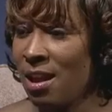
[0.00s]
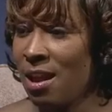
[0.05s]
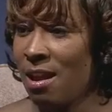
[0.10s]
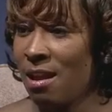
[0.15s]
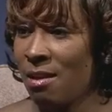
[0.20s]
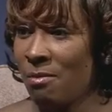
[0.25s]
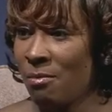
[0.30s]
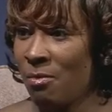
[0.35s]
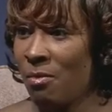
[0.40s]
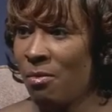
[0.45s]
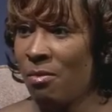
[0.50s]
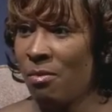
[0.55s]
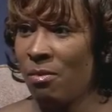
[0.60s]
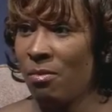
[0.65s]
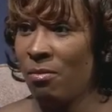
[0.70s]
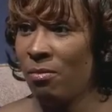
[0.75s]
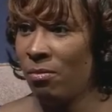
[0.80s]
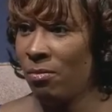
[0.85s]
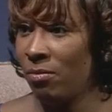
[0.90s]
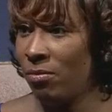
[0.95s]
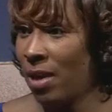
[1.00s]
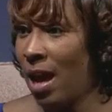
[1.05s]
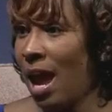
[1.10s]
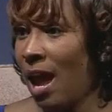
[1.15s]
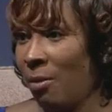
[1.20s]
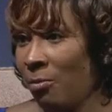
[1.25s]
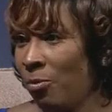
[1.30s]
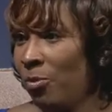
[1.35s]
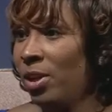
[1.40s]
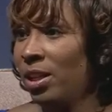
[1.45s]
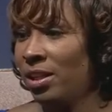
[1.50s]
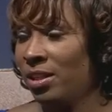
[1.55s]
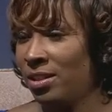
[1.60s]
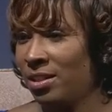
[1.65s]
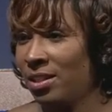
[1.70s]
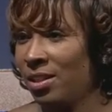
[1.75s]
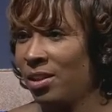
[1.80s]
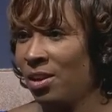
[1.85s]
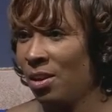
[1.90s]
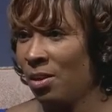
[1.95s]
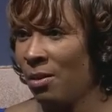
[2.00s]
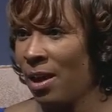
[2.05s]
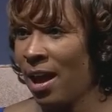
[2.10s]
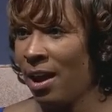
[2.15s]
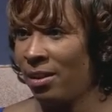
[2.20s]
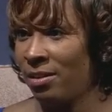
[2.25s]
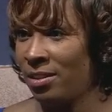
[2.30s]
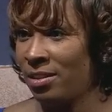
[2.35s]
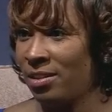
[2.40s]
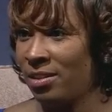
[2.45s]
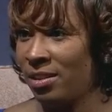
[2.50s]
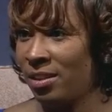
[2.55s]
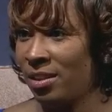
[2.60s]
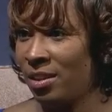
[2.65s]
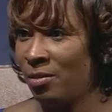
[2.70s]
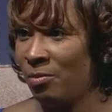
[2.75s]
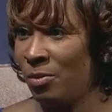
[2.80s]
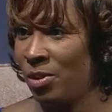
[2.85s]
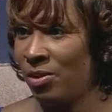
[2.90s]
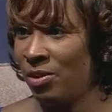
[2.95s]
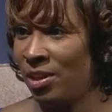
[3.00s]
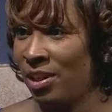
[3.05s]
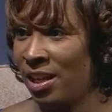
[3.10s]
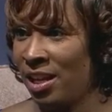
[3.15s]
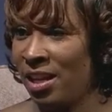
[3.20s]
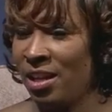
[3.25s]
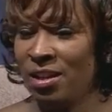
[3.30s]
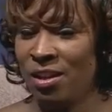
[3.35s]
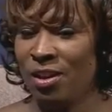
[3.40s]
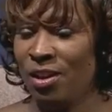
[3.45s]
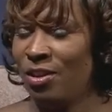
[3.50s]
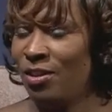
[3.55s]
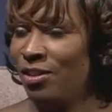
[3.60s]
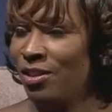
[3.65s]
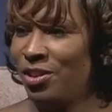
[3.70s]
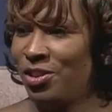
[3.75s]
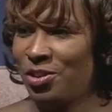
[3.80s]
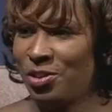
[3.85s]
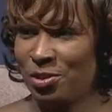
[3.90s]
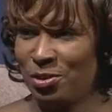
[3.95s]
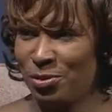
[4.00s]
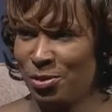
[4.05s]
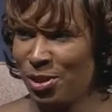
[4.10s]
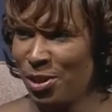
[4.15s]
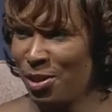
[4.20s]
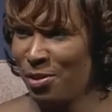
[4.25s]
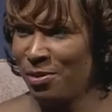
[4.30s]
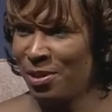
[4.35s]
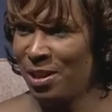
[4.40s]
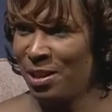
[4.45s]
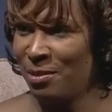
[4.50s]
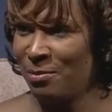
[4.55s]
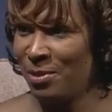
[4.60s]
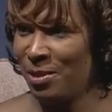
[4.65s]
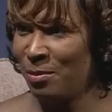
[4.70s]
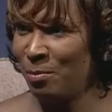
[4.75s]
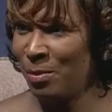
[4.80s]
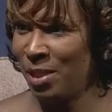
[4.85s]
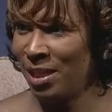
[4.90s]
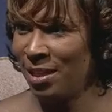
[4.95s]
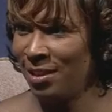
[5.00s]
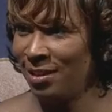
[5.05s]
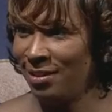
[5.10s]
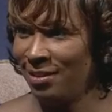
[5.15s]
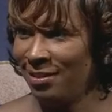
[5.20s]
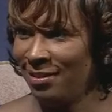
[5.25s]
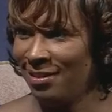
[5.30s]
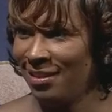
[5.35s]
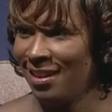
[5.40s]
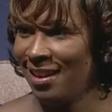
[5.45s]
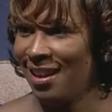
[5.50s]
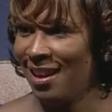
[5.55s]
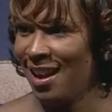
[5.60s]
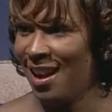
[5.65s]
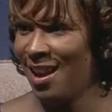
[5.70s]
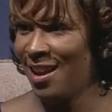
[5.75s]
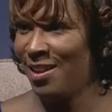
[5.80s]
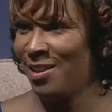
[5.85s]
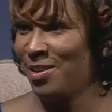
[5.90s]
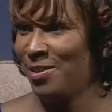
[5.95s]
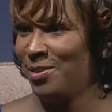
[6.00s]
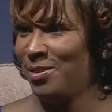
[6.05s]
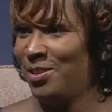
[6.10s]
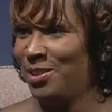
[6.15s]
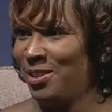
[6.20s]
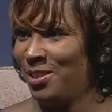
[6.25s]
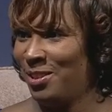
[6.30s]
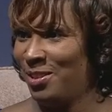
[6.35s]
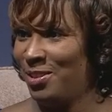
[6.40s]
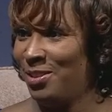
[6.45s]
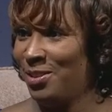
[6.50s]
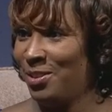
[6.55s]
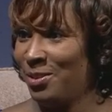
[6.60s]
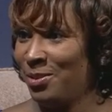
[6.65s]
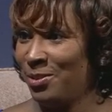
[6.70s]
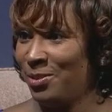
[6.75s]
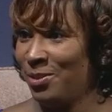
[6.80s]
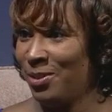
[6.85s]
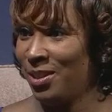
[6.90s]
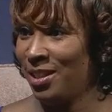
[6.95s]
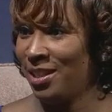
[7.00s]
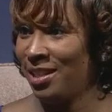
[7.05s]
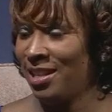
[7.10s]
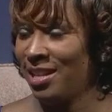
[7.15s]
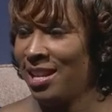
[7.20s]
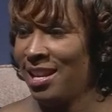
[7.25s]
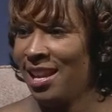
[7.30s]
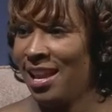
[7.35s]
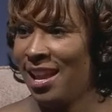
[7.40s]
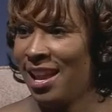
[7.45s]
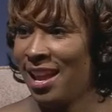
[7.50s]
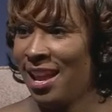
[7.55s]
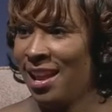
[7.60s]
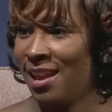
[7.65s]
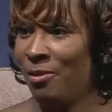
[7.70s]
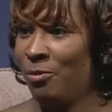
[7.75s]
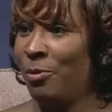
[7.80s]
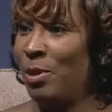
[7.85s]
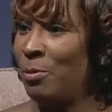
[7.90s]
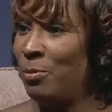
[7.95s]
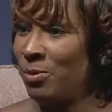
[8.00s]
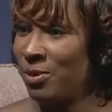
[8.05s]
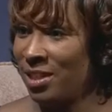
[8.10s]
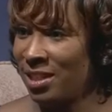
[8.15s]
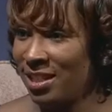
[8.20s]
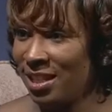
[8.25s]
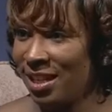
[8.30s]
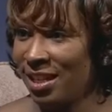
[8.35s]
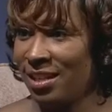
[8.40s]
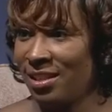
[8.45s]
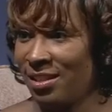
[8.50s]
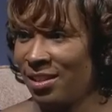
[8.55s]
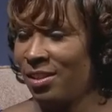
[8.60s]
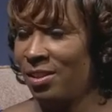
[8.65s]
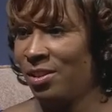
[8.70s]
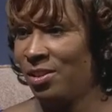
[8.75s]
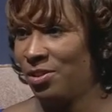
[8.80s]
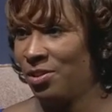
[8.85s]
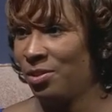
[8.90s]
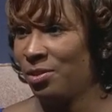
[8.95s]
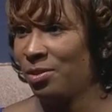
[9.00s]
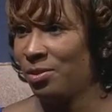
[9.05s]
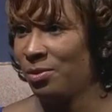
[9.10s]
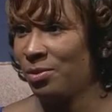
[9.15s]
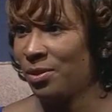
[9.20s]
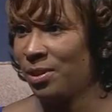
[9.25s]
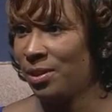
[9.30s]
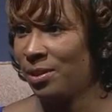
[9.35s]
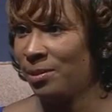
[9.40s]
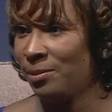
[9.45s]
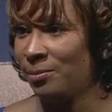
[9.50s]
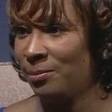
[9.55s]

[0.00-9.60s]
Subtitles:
I'm willing to go out into the community. The children don't come to me. I go to the children and we present to the children.